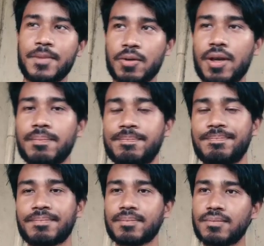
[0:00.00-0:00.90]
Okay.
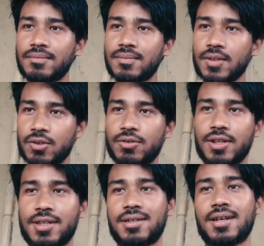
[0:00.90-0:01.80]
So
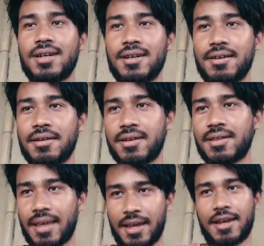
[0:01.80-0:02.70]
this is
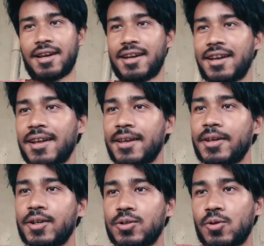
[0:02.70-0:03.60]
the thing.
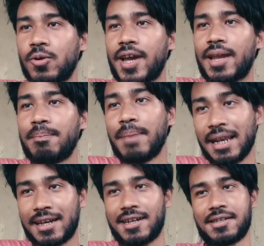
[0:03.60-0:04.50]
So and
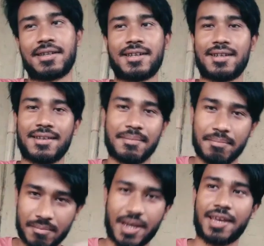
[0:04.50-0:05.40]
milk.
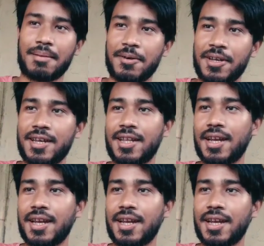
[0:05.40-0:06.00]
Festival.